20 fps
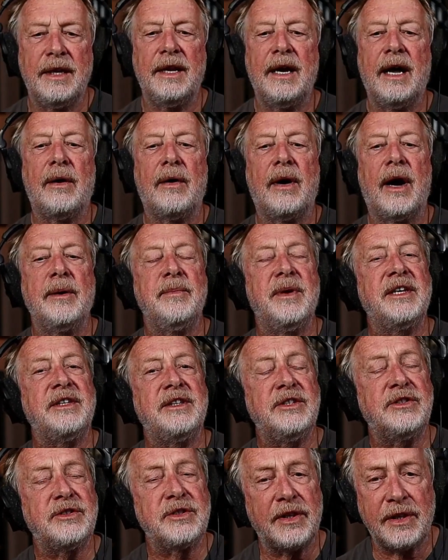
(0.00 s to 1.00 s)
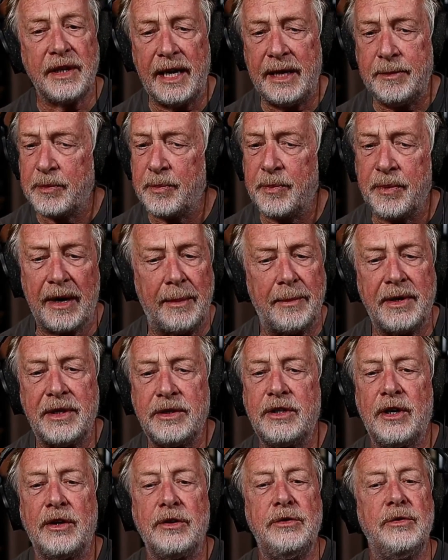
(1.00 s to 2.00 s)
Now, I make these claims, but I'm going
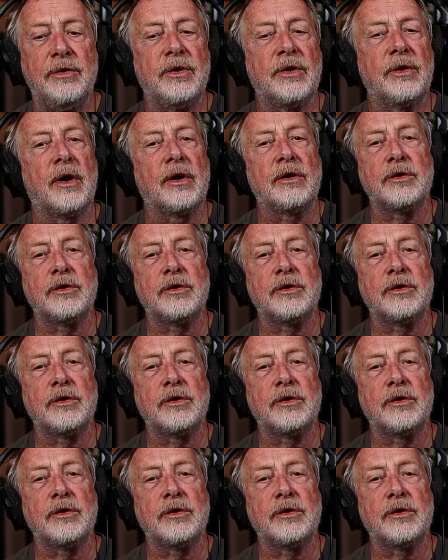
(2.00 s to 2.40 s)
to tell you there